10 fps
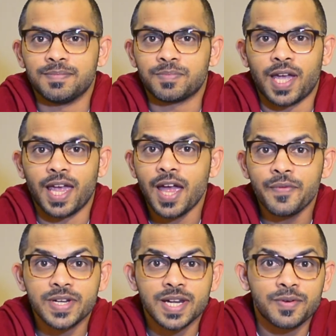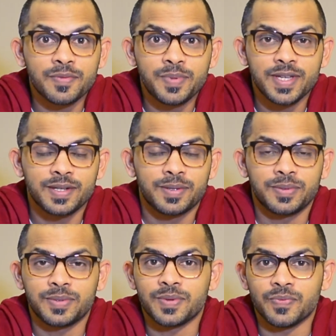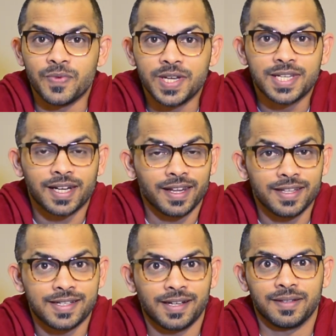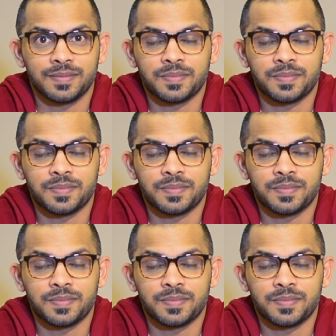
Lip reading: I have never been to winter any time.